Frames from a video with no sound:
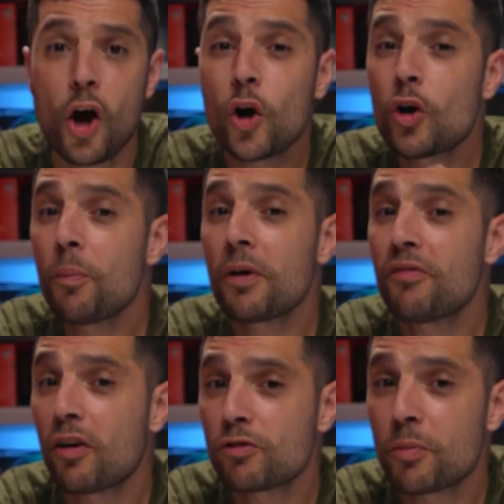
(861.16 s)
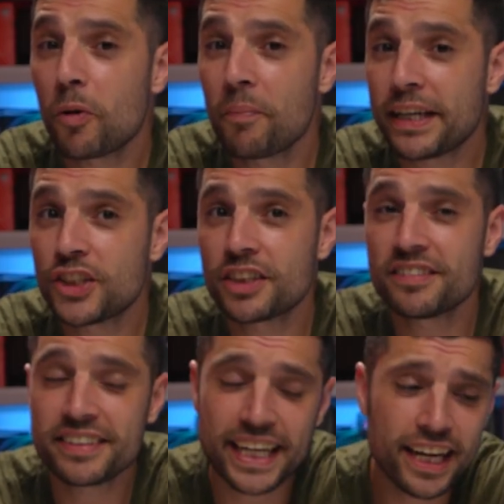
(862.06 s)
A couple of honourable
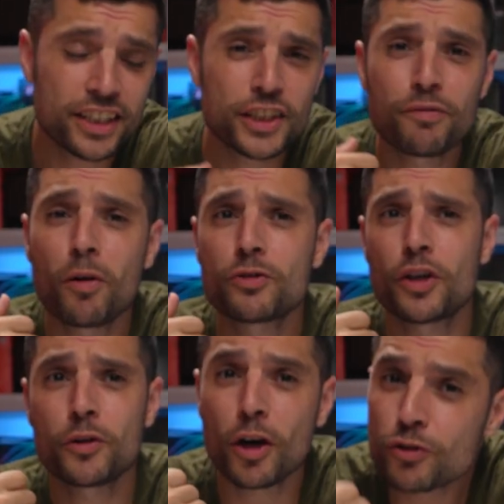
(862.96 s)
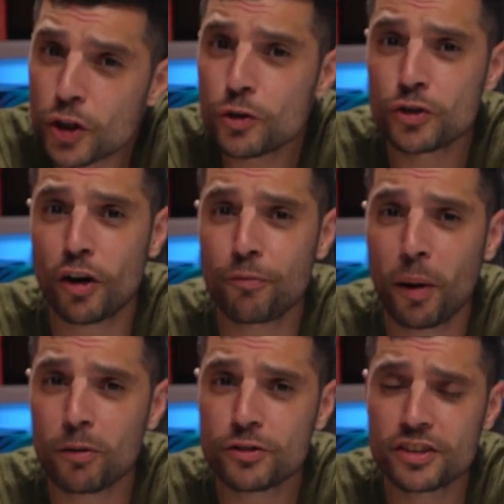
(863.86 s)
mentions here. You've also got 2
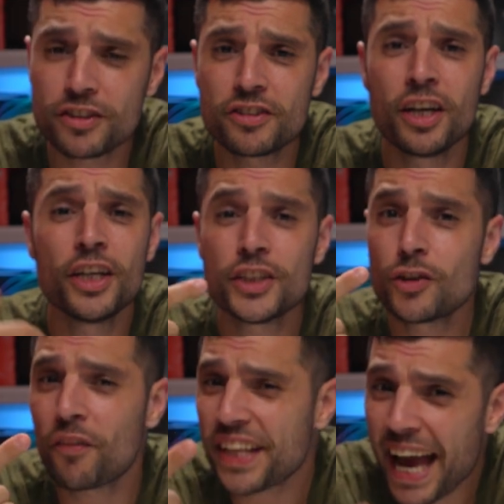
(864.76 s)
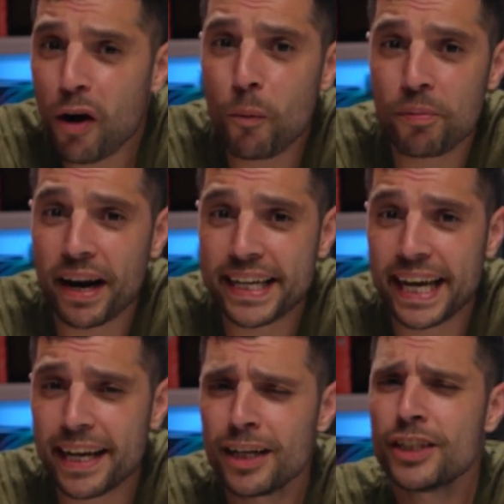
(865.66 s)
softboxes, you've got the L
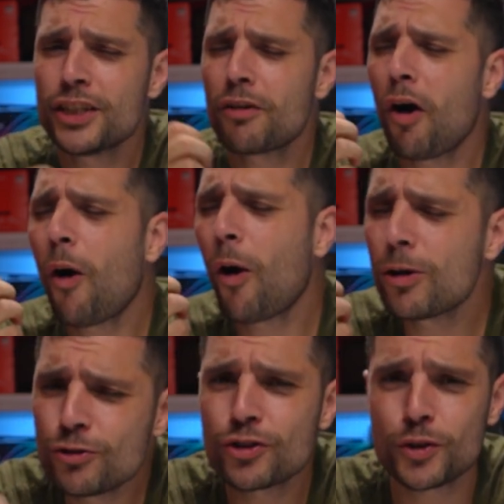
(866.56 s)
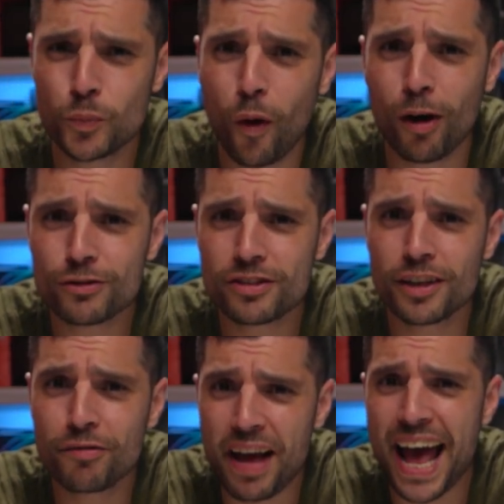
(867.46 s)
bracket, you've got 100 watts
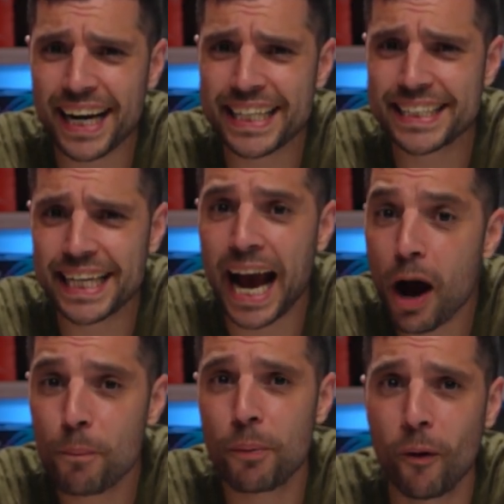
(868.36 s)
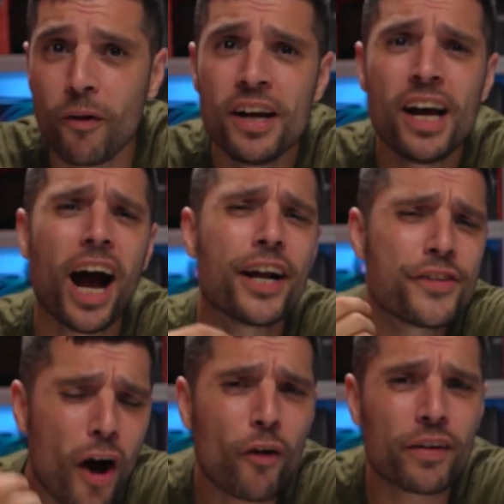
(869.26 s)
of LED output, and
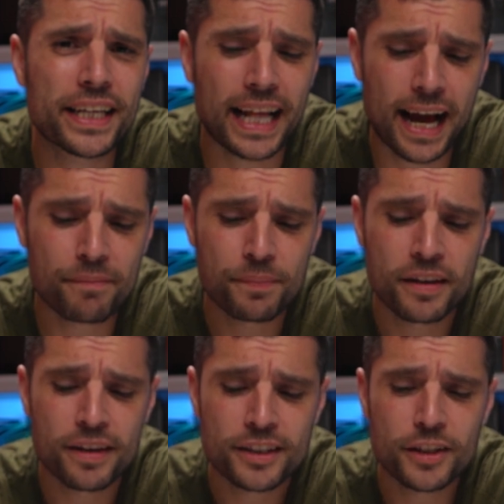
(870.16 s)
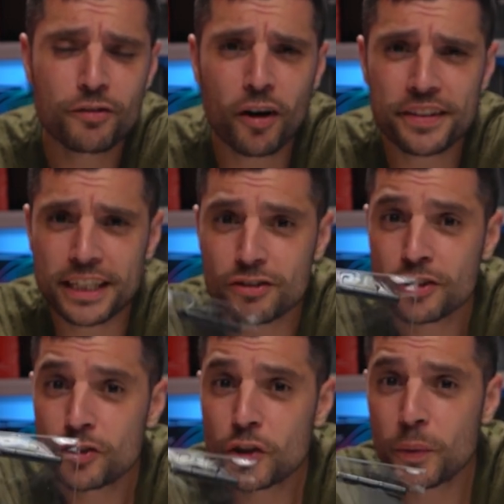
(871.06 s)
not only that, you've got this
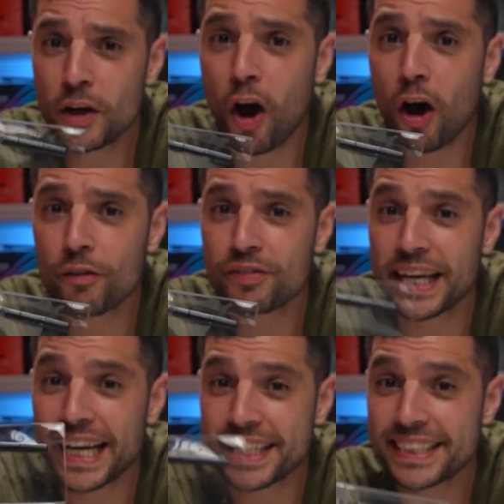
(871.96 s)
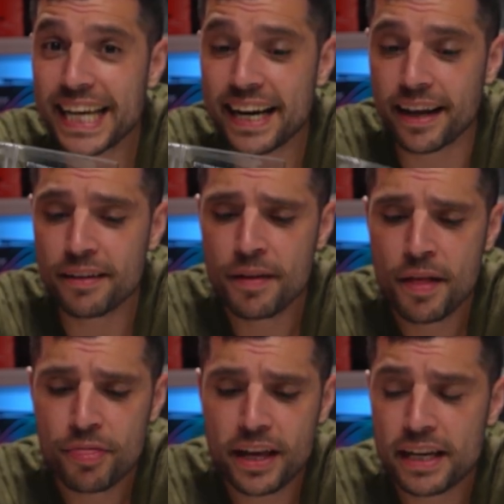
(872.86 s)
2.5 gig antenna
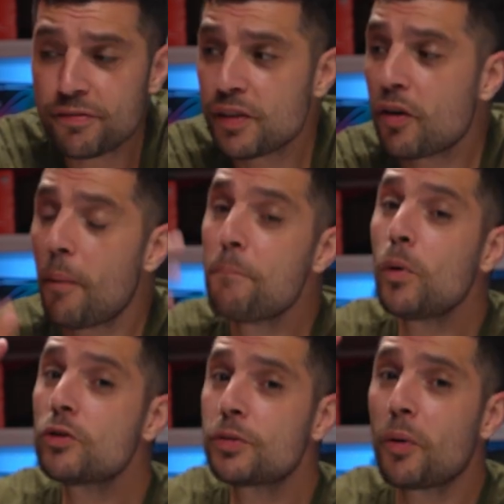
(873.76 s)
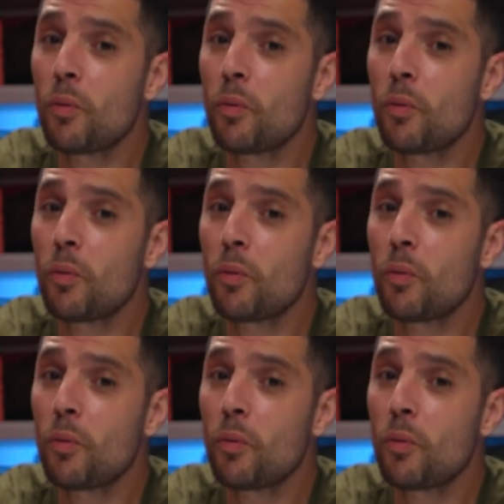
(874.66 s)
that if you've got multiple